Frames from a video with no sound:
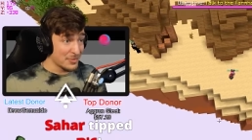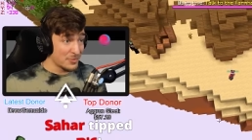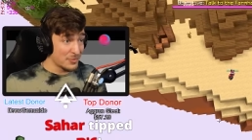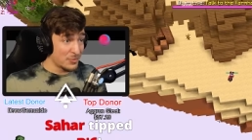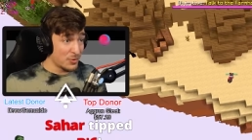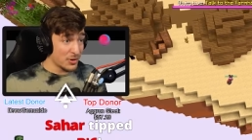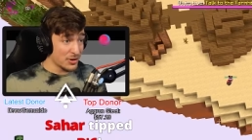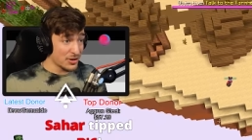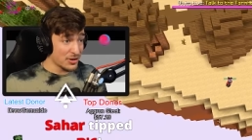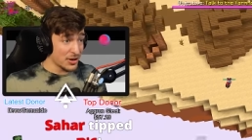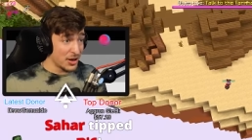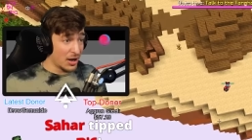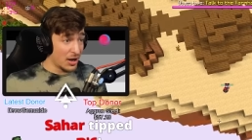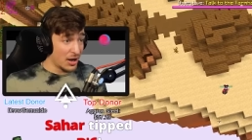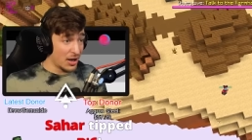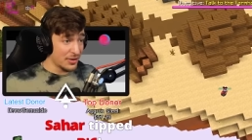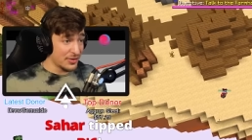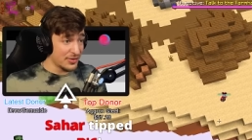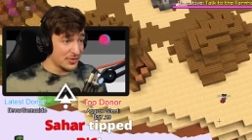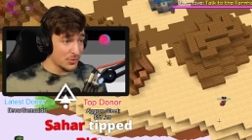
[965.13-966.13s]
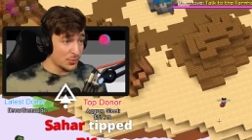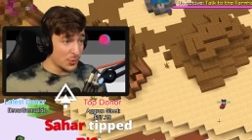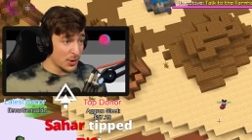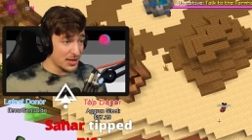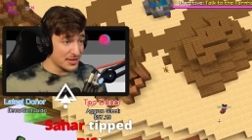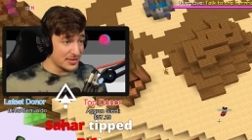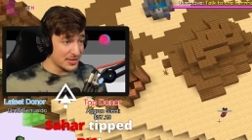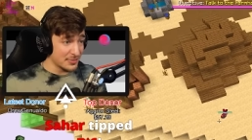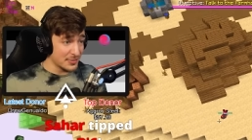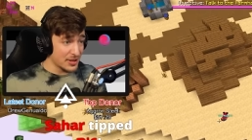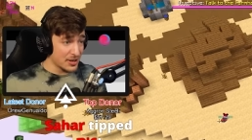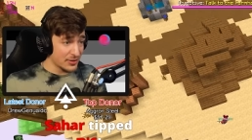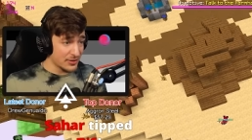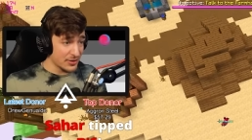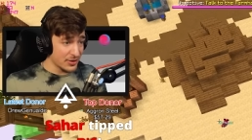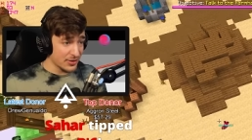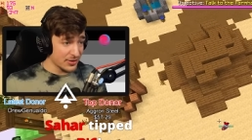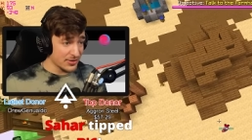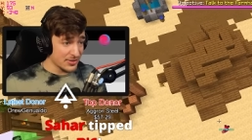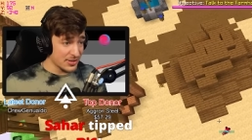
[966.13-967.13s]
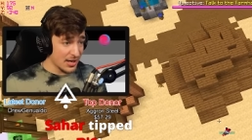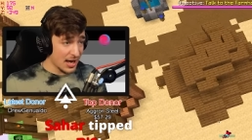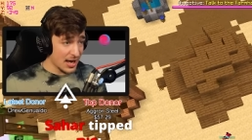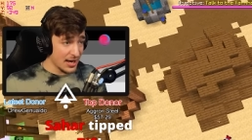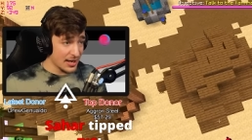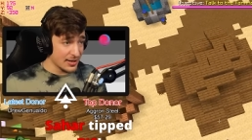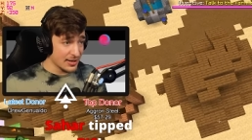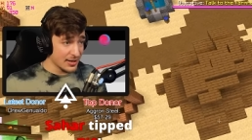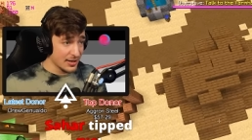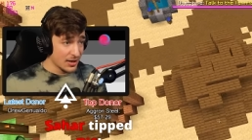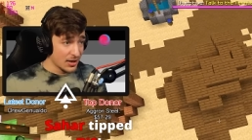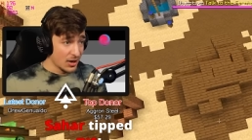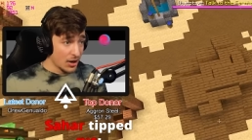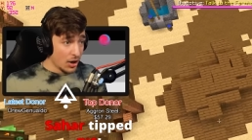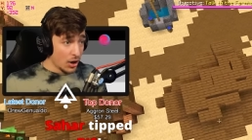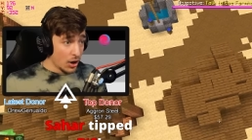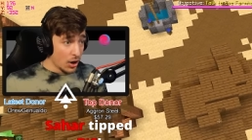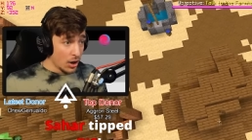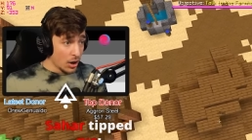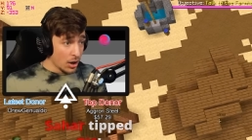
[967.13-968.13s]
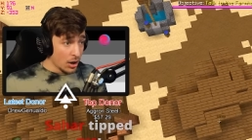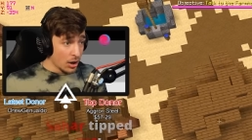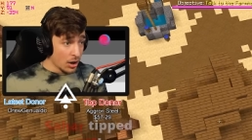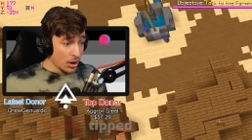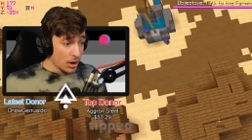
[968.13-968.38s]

What on earth is awaiting me on the other side? Oh!